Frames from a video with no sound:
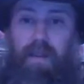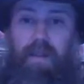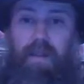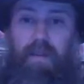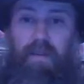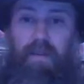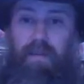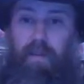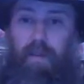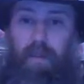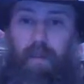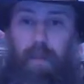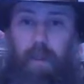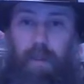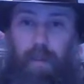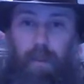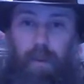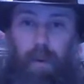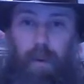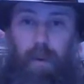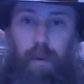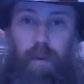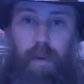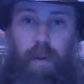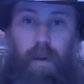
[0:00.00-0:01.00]
super
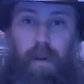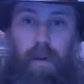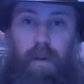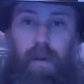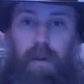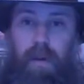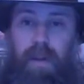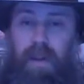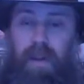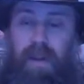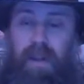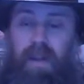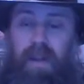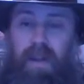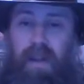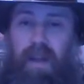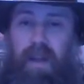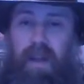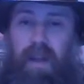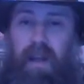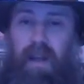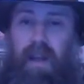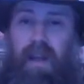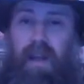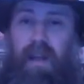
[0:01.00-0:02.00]
brutal.
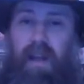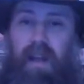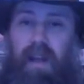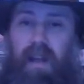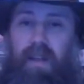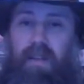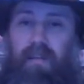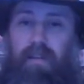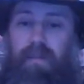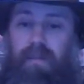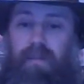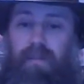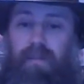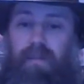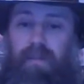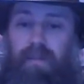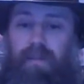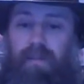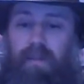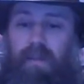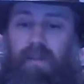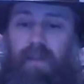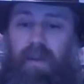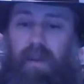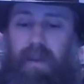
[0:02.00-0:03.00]

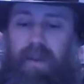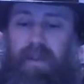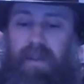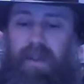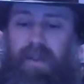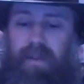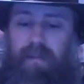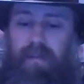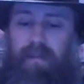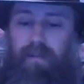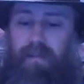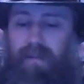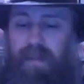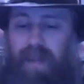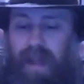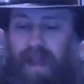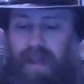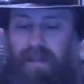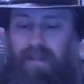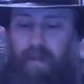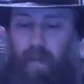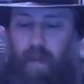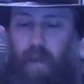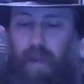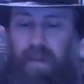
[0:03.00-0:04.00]
So I think
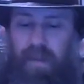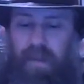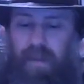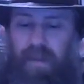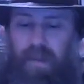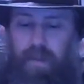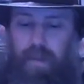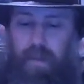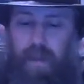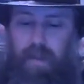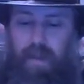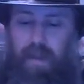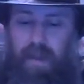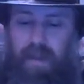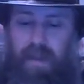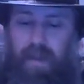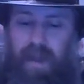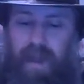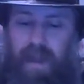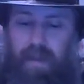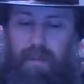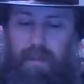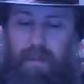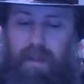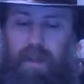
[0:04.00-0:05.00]
that's one thing maybe a
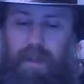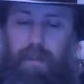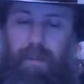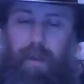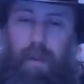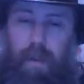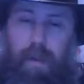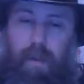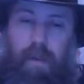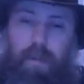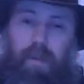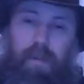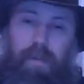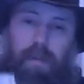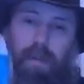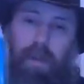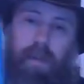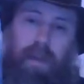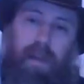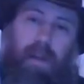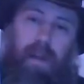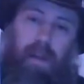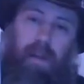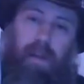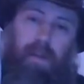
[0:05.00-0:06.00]
lot of people
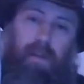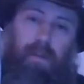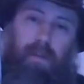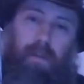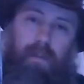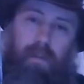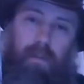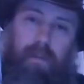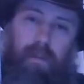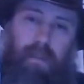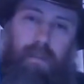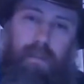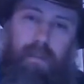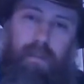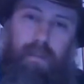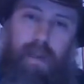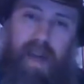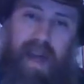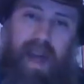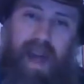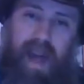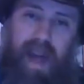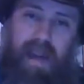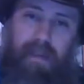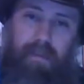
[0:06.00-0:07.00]

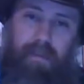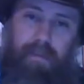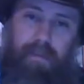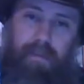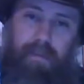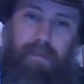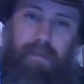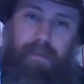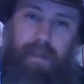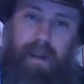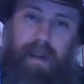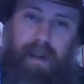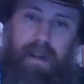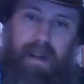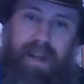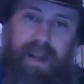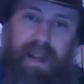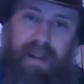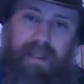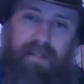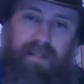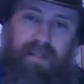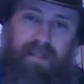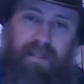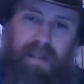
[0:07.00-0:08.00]
may have
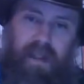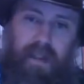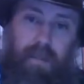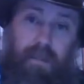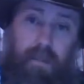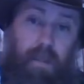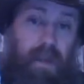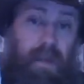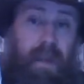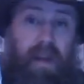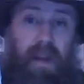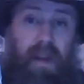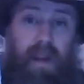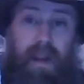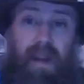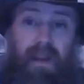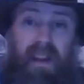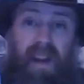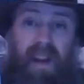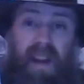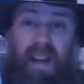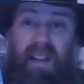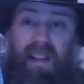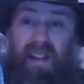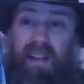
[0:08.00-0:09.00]
against it. But
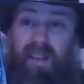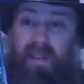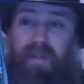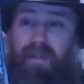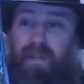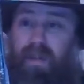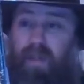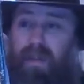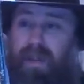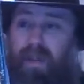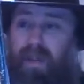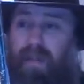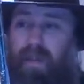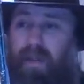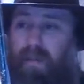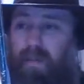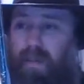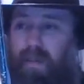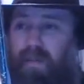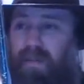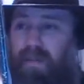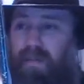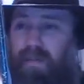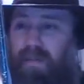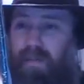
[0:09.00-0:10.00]
I actually think this
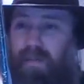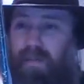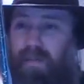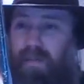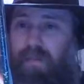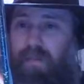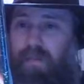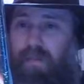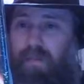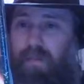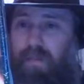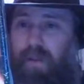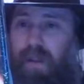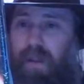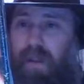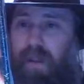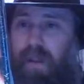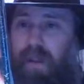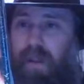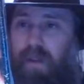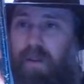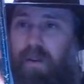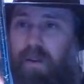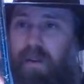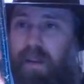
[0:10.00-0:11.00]
one's
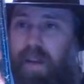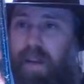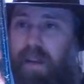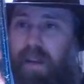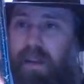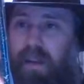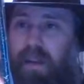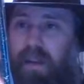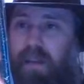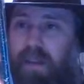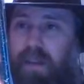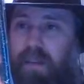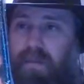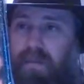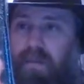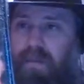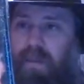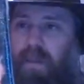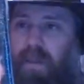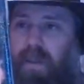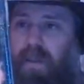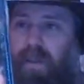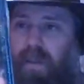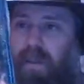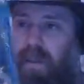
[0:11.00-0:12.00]
really entertaining. It gives
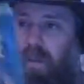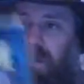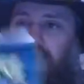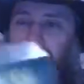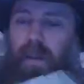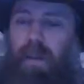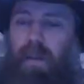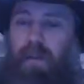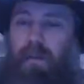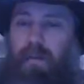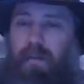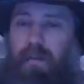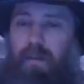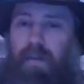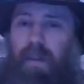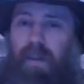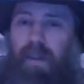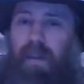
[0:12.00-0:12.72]
you a little bit of